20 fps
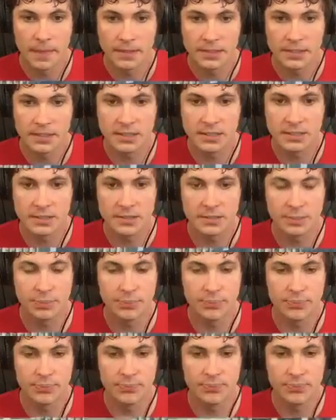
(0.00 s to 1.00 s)
St
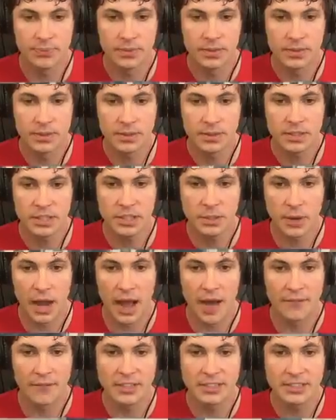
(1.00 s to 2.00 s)
you
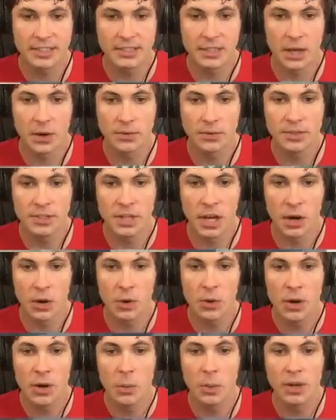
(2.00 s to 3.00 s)
obviously don't
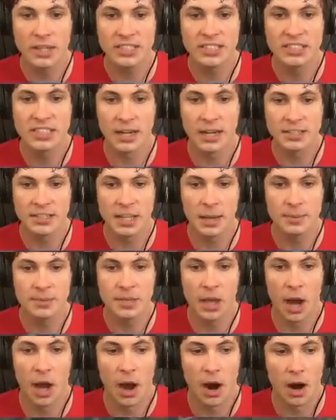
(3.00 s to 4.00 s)
know what stunt
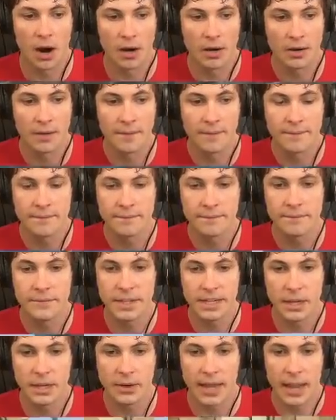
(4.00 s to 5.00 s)
jumps are.
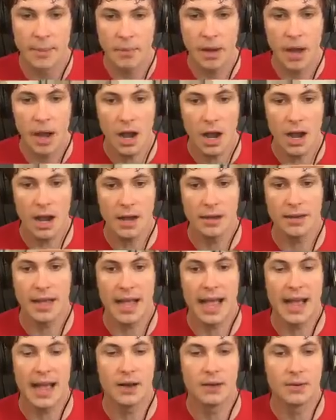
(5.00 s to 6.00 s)
Video game. Ah,
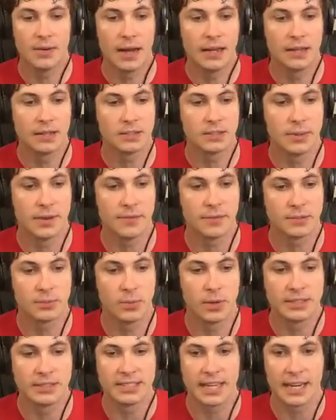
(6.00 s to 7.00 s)
ow! I looked away for
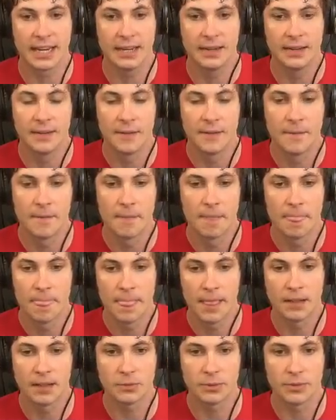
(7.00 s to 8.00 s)
one second.
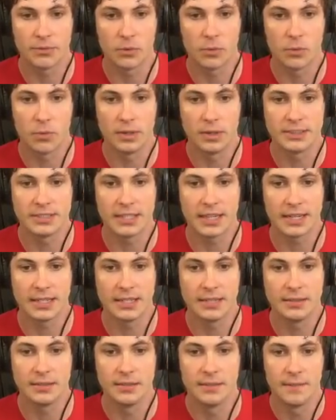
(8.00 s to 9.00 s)
I looked away for one
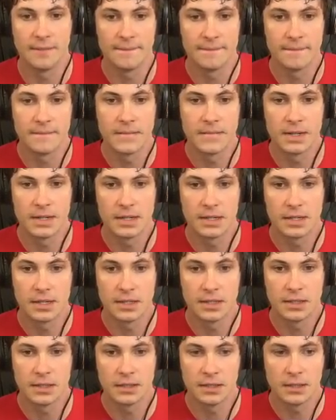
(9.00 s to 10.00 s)
second, dude.
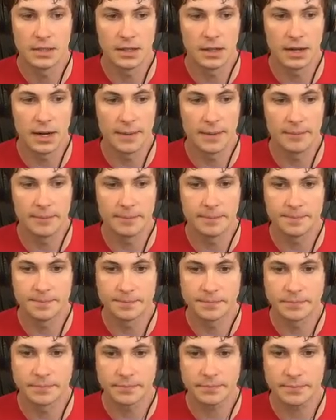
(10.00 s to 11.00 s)
All right.
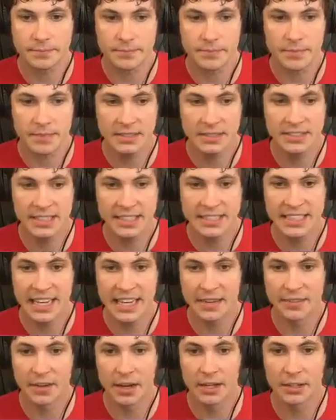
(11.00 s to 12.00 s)
60
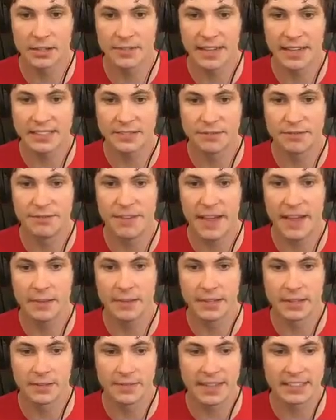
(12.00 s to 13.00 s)
out of 100. That's a
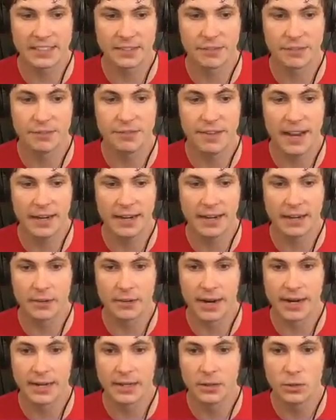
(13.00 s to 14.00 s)
failure. That's a failing
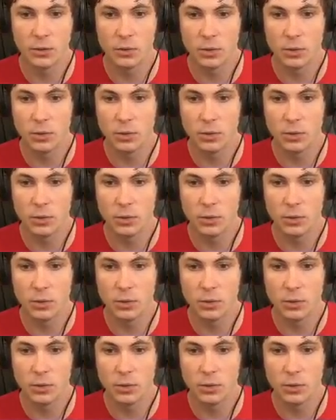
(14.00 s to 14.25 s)
grade. Ooh, ooh,